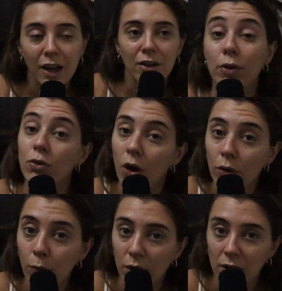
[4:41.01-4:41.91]
If you don't
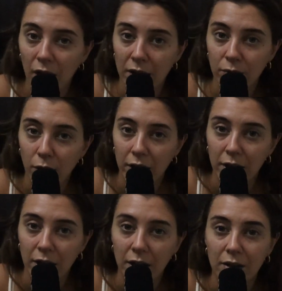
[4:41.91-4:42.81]
know what a line of
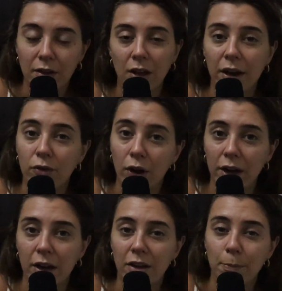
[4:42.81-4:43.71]
credit
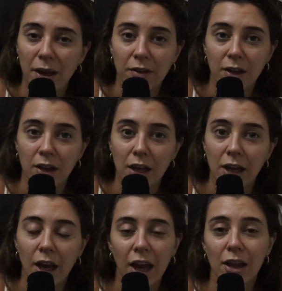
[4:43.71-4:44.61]
is
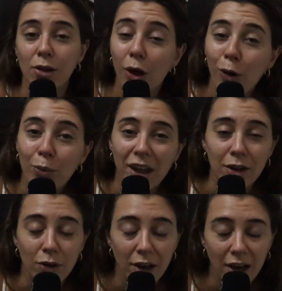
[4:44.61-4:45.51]
basically a loan that
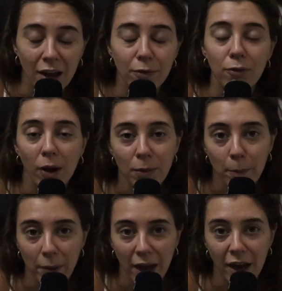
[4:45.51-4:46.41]
you can get from the
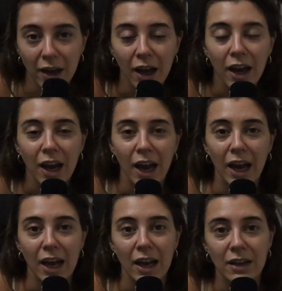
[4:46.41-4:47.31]
bank,
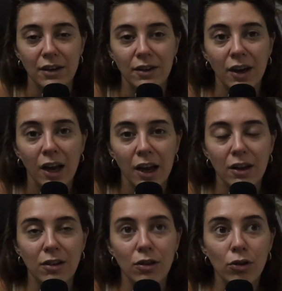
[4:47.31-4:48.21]
and
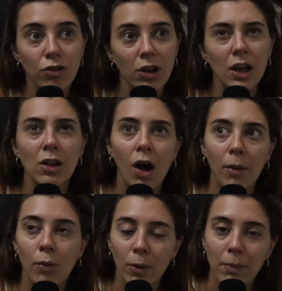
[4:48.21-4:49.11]
it's usually a
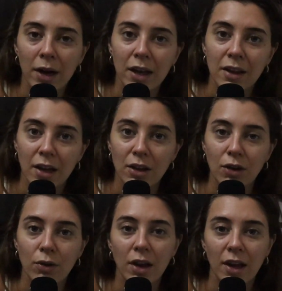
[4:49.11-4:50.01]
lot more money than
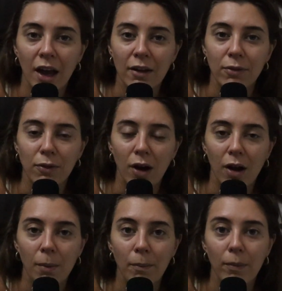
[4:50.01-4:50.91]
you can get
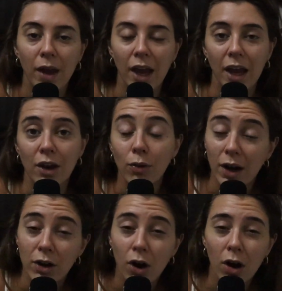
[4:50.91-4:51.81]
from a
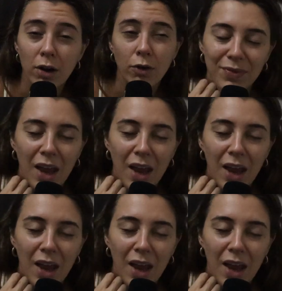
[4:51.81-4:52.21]
credit card.